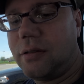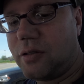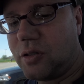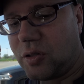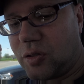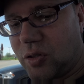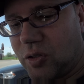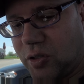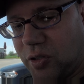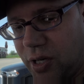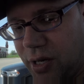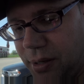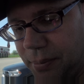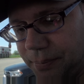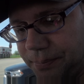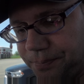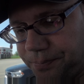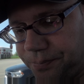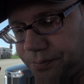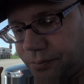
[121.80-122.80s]
is just to see
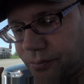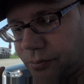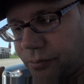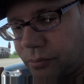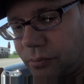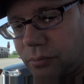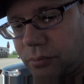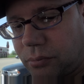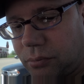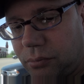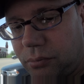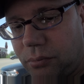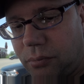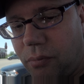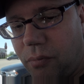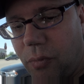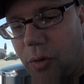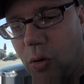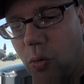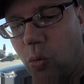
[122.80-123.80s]

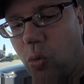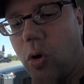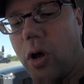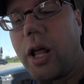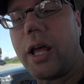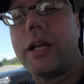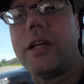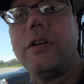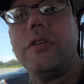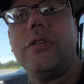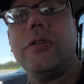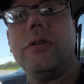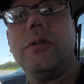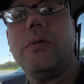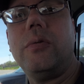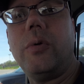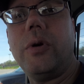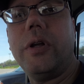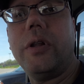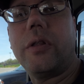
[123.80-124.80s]
what I can
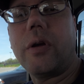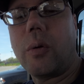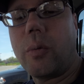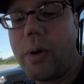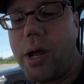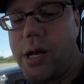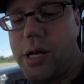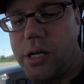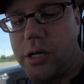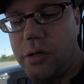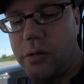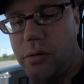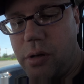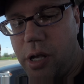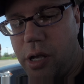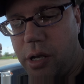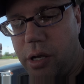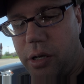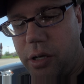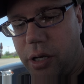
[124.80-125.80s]
do with a radio,
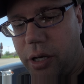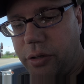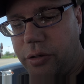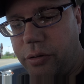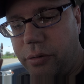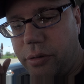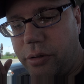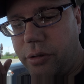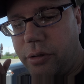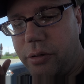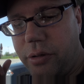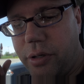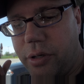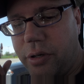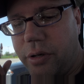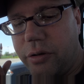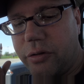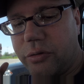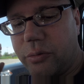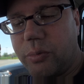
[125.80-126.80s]
a tuner,
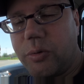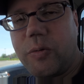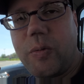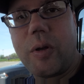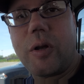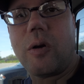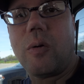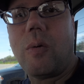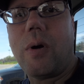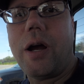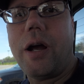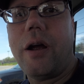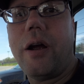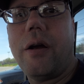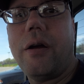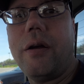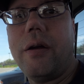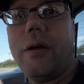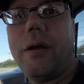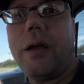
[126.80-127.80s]
some speaker
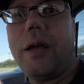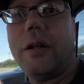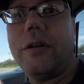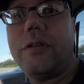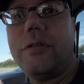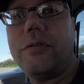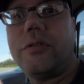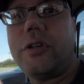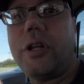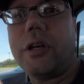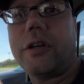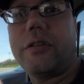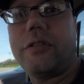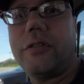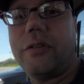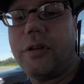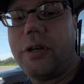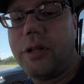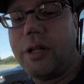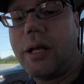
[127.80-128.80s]
wire, and two
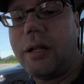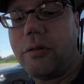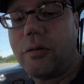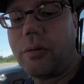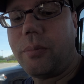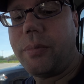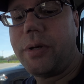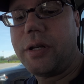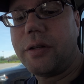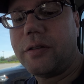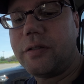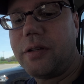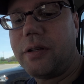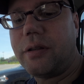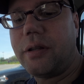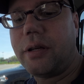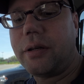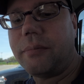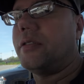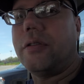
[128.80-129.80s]
sticks, and that little BNC
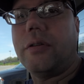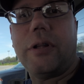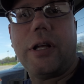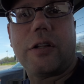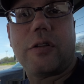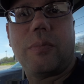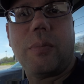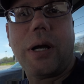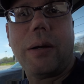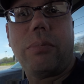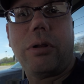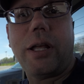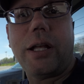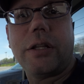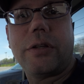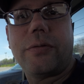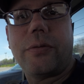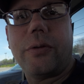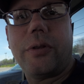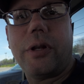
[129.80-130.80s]
thing. So that's my
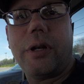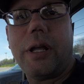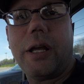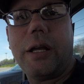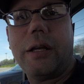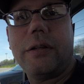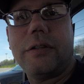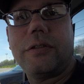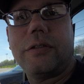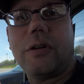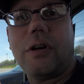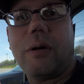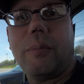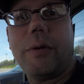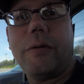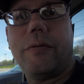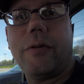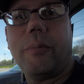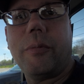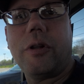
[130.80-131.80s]
plans for the day. So I'll
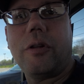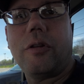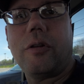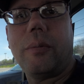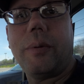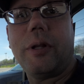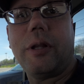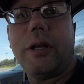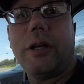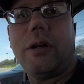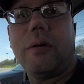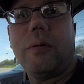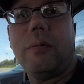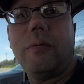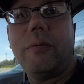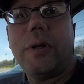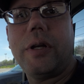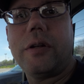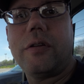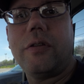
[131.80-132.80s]
be filming a little bit later
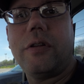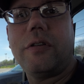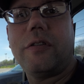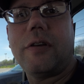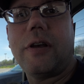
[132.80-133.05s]
when we get to the